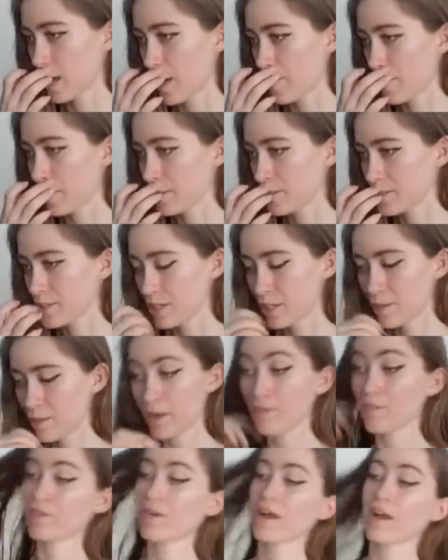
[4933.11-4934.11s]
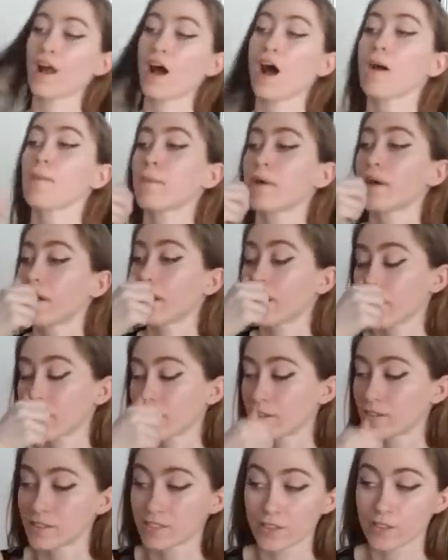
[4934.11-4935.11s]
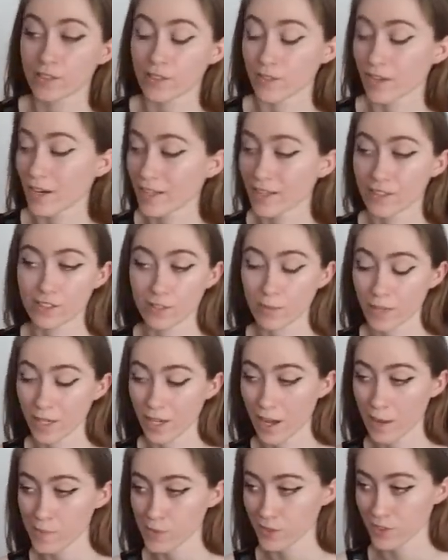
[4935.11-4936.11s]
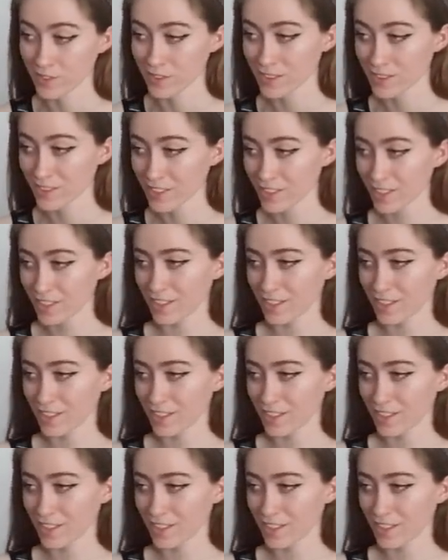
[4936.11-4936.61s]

Hot pot stream. I've never had hot pot either. So you're right. There's so many options.